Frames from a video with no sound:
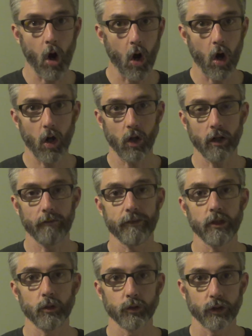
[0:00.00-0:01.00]
all of
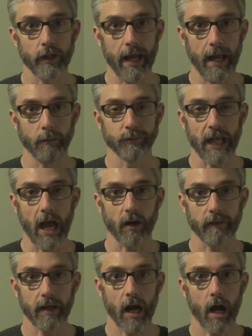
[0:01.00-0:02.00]
the usernames out
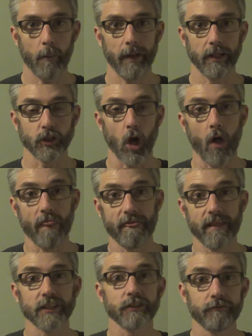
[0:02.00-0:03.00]
of the comments on
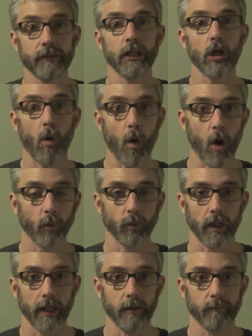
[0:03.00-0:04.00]
this video
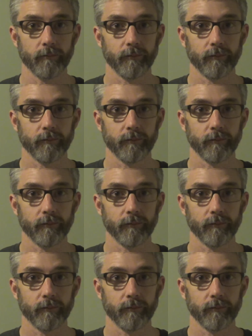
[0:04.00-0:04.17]
only.